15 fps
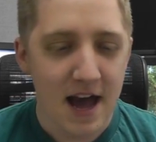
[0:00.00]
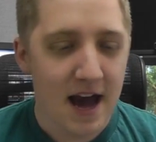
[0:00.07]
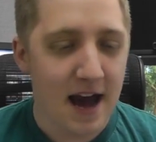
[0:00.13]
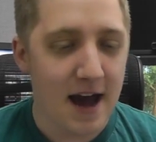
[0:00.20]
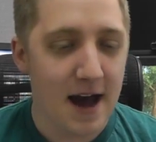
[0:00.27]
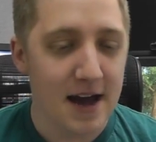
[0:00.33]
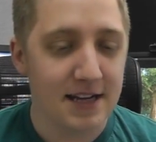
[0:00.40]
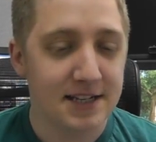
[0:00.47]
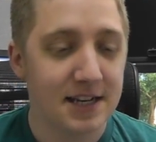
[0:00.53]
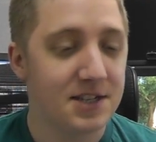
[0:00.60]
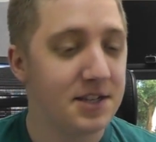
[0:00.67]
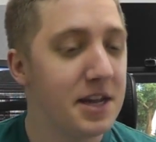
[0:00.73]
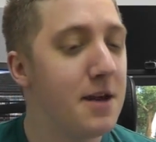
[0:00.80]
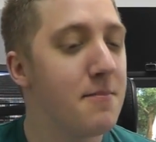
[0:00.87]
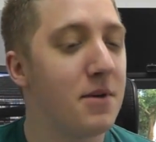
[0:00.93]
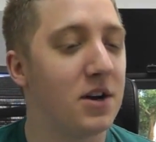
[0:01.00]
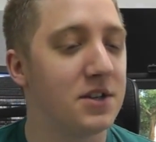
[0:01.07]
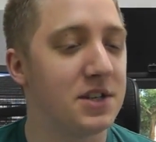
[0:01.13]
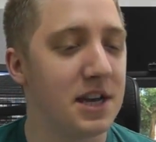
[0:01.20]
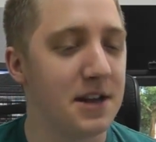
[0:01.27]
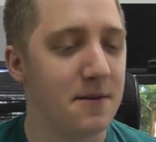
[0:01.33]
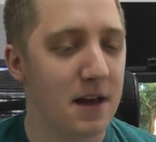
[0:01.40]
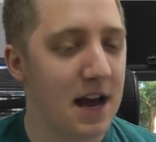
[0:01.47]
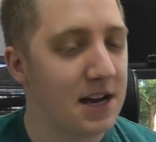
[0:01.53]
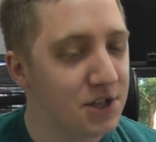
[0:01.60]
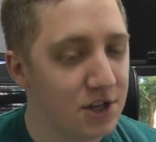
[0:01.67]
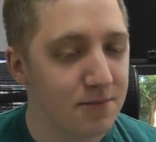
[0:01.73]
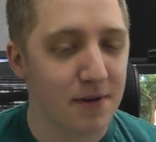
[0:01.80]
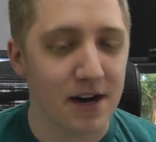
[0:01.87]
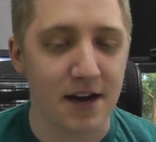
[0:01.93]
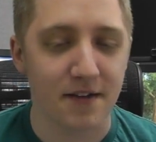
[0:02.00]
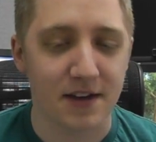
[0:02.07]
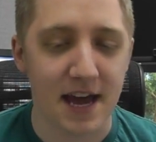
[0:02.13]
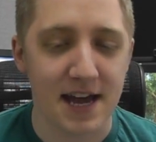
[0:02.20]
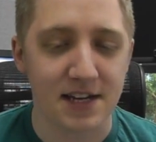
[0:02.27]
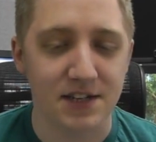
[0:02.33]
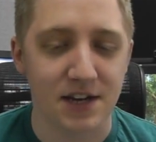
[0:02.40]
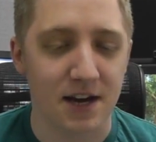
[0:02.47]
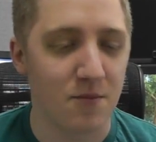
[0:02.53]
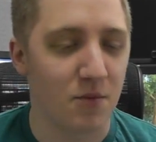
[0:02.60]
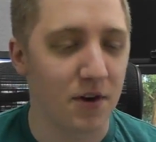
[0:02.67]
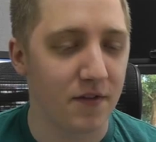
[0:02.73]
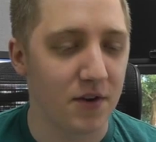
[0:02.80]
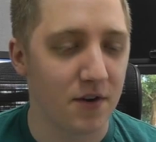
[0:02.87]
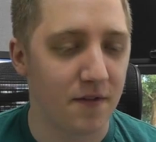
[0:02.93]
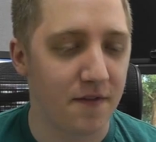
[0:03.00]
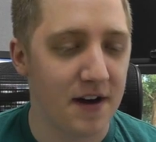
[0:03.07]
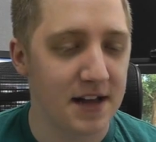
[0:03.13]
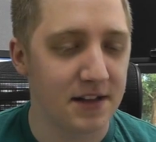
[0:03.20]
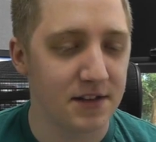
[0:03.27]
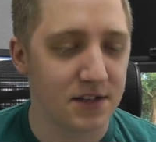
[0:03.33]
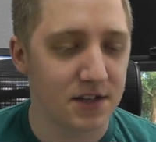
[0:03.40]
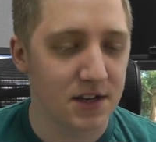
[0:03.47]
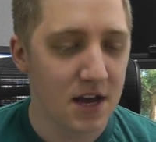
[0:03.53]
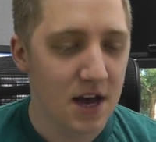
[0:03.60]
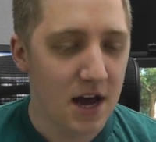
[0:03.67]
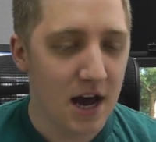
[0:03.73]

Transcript: It says, "Dear Martin, as you might have guessed, I'm one of your fans.